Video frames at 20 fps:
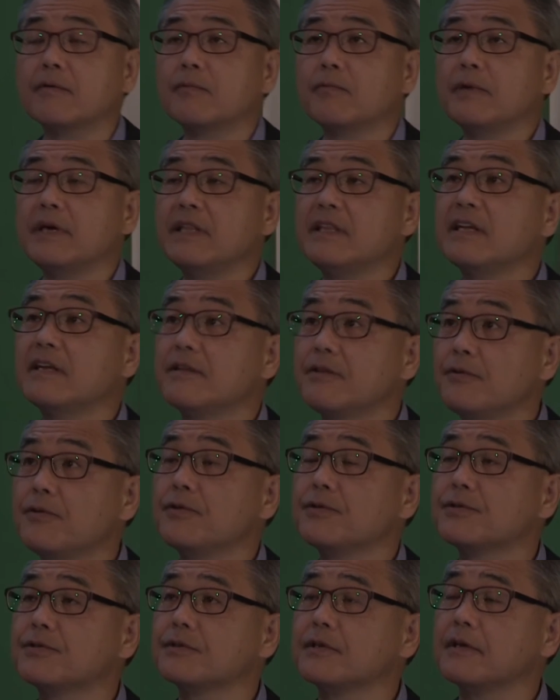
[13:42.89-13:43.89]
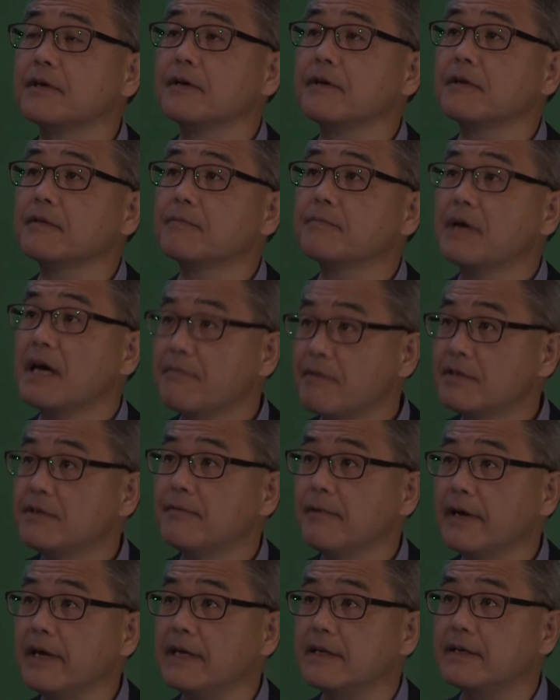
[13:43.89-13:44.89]
we didn't use poverty
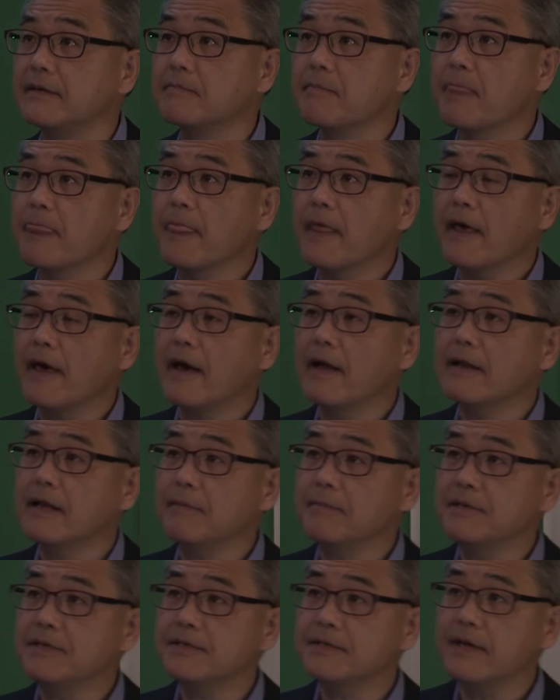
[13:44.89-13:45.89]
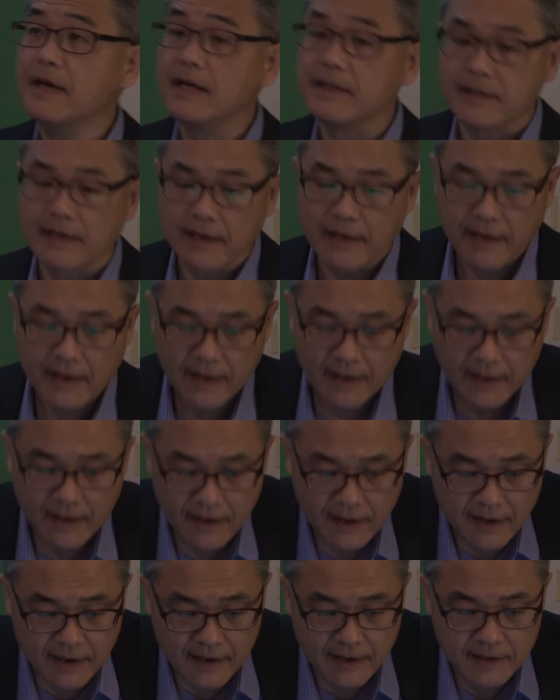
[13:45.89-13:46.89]
rate, and instead
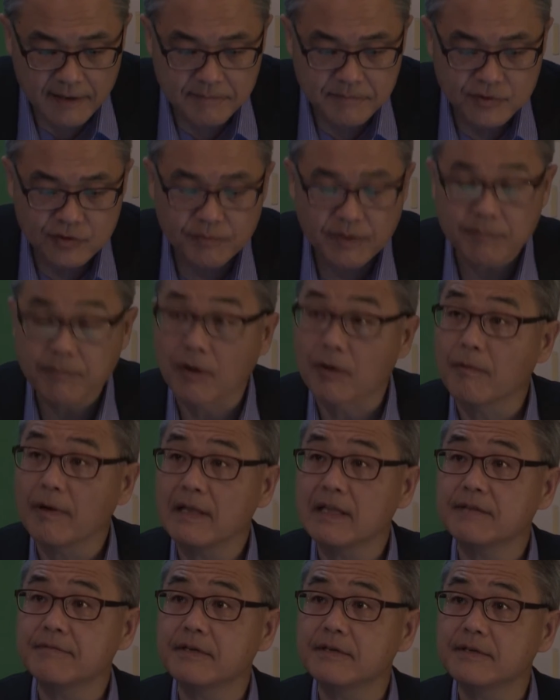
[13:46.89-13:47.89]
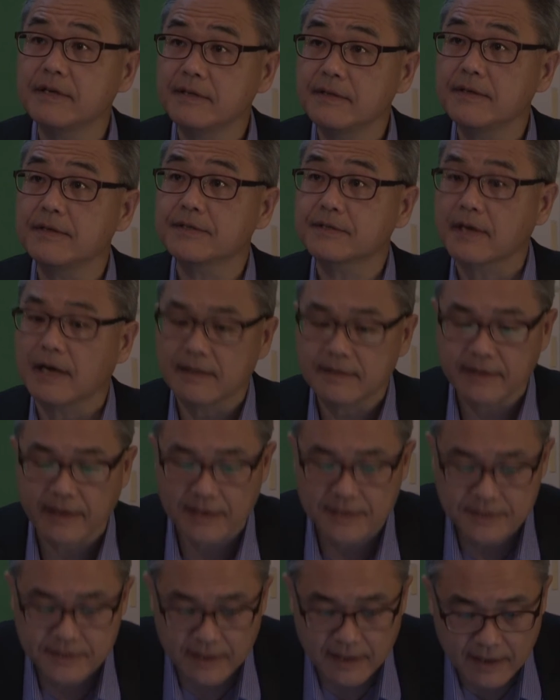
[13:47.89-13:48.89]
to be more relevant in this
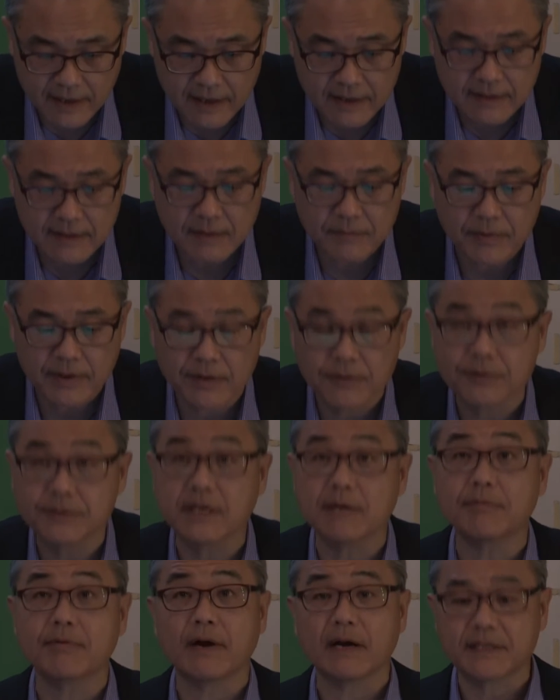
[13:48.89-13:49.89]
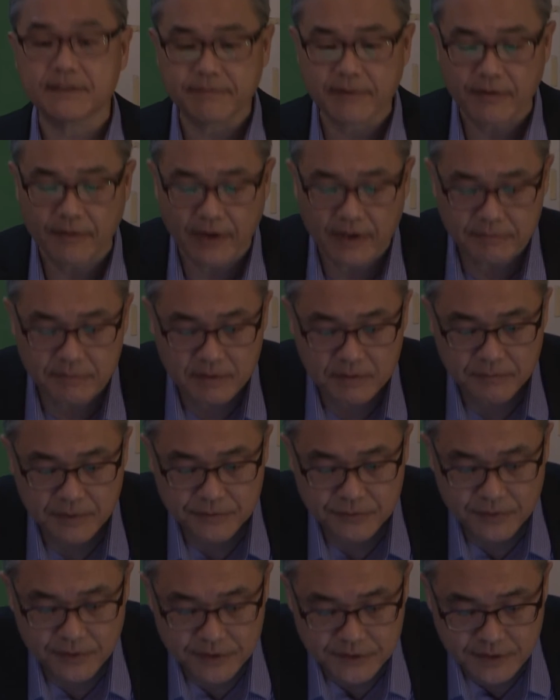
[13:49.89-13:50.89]
context, and we use a proxy variable,
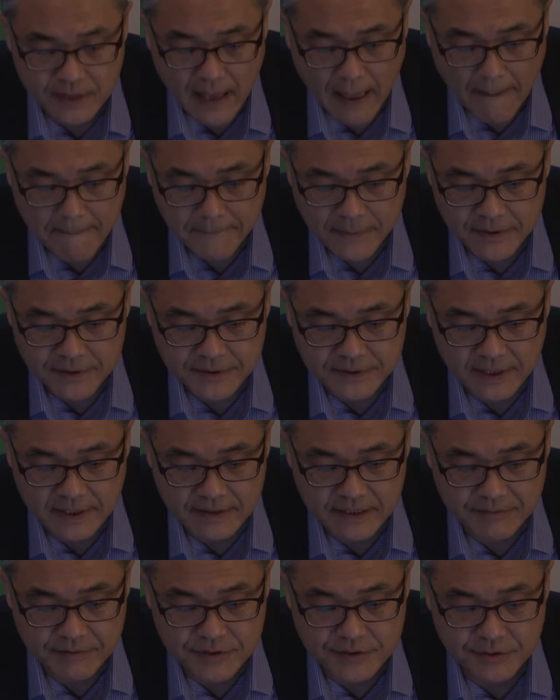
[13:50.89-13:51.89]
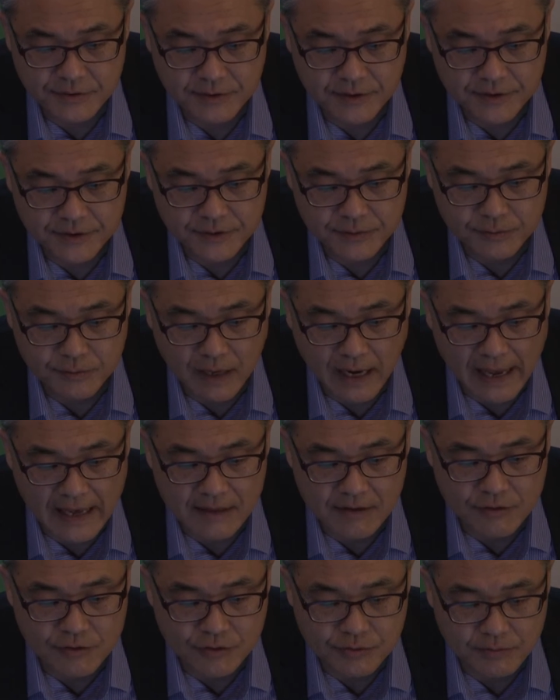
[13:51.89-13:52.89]
which is percent of students who are
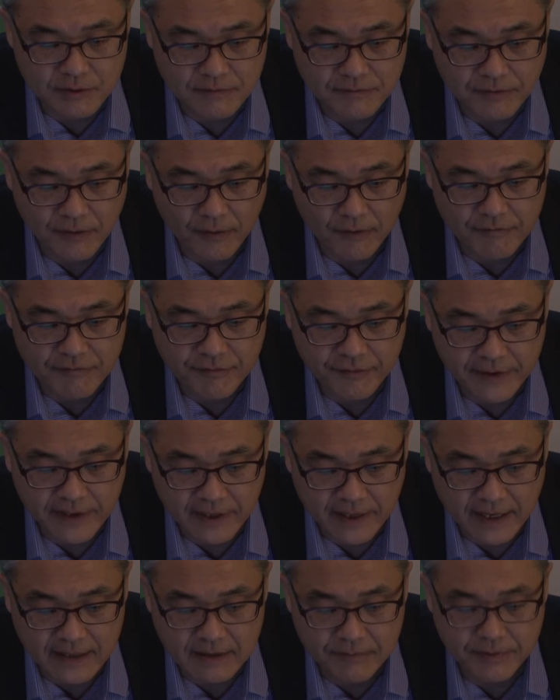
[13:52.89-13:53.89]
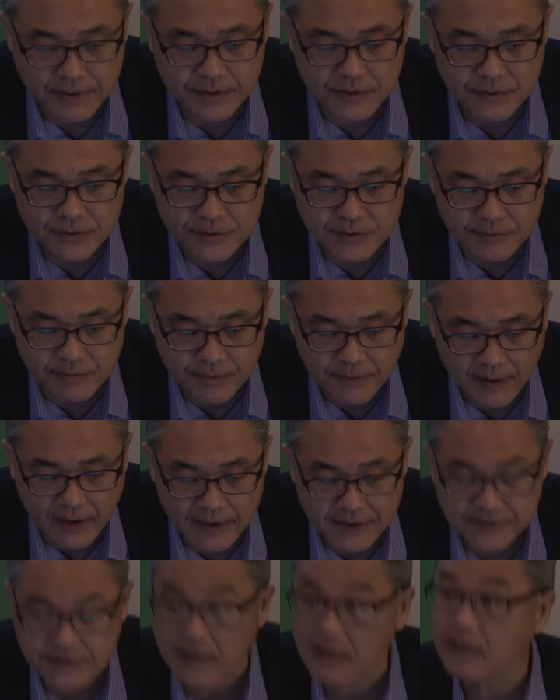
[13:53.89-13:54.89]
eligible for free and reduced
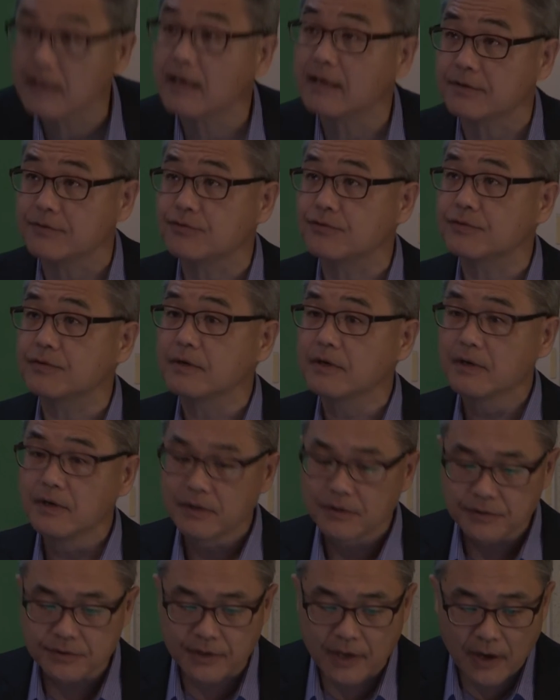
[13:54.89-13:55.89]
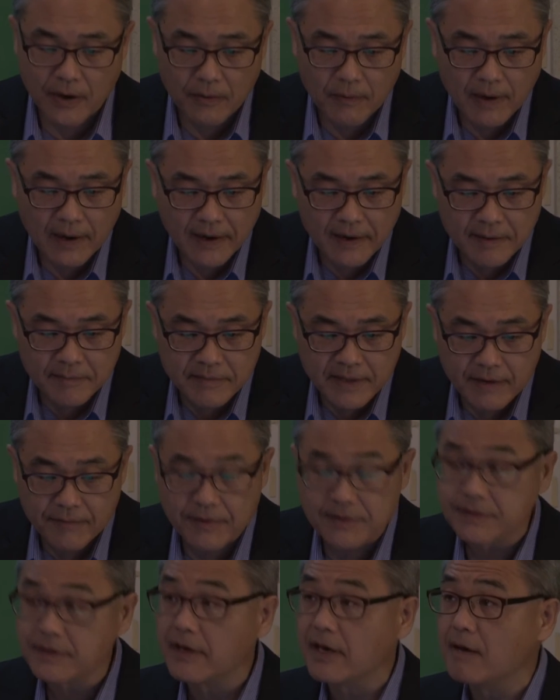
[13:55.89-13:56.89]
price lunch. So there
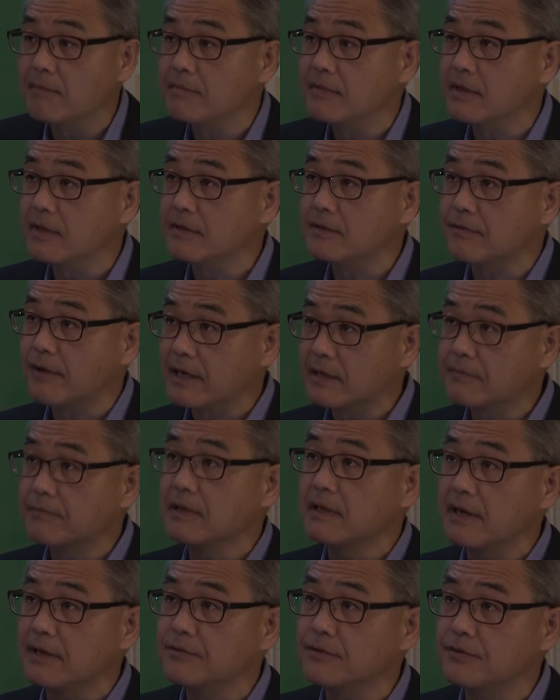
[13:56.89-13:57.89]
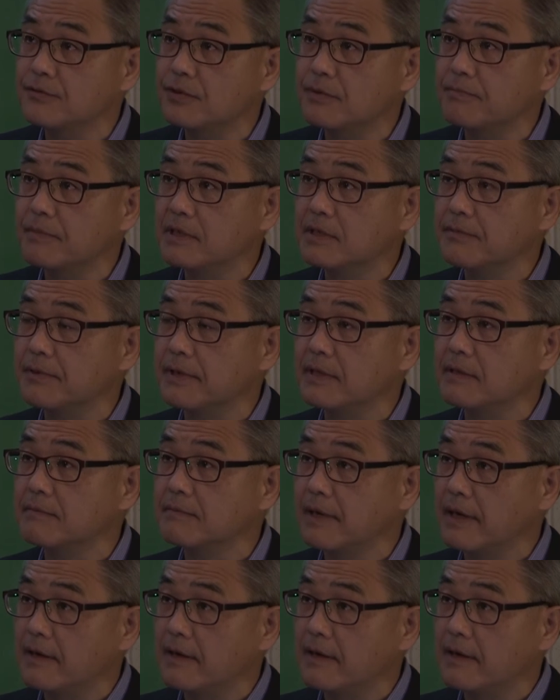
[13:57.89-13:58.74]
is the direct relationship between